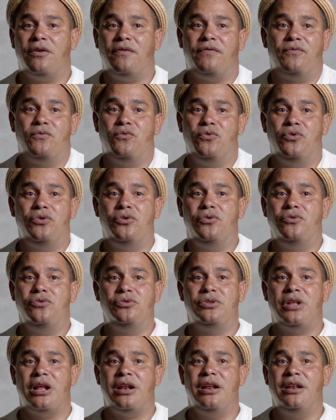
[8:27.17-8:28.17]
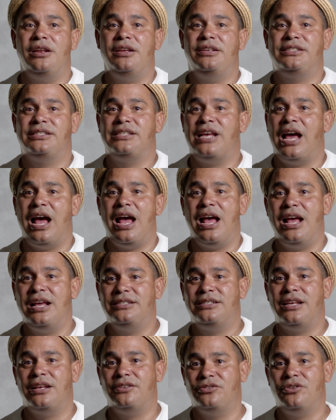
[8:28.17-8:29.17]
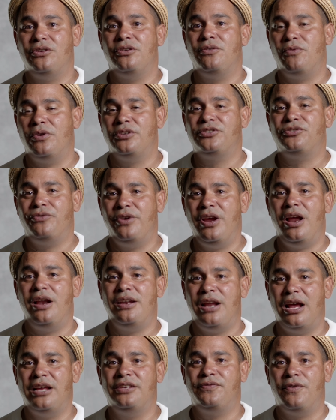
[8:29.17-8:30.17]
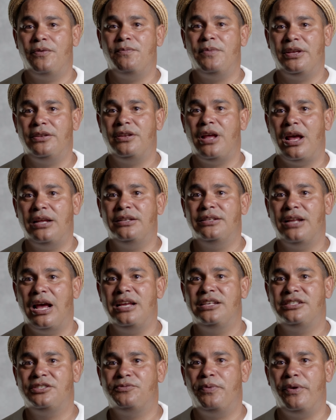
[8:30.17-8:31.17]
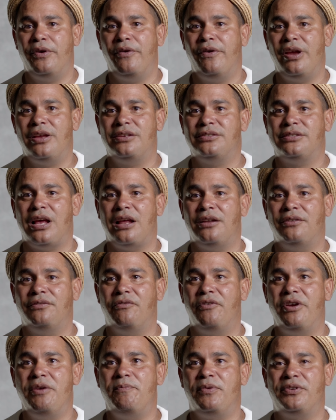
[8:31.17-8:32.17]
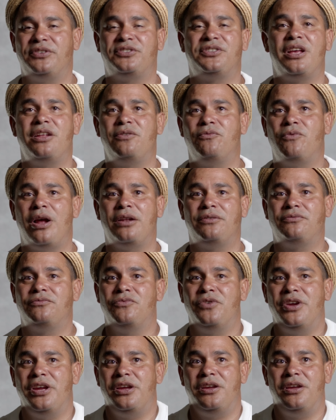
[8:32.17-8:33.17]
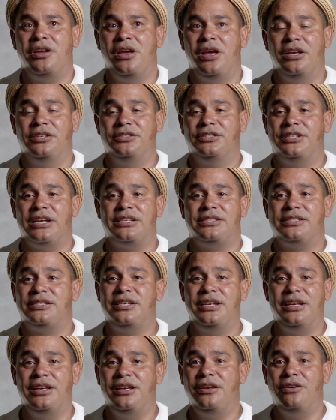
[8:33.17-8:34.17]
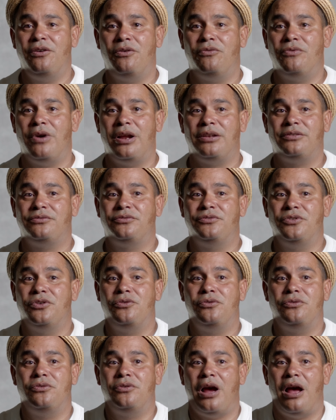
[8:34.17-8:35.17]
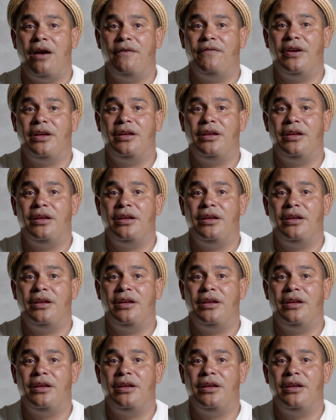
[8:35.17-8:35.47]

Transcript: of wood and any size and so it was real nice for me nice experience and represent what we just see or what you have a,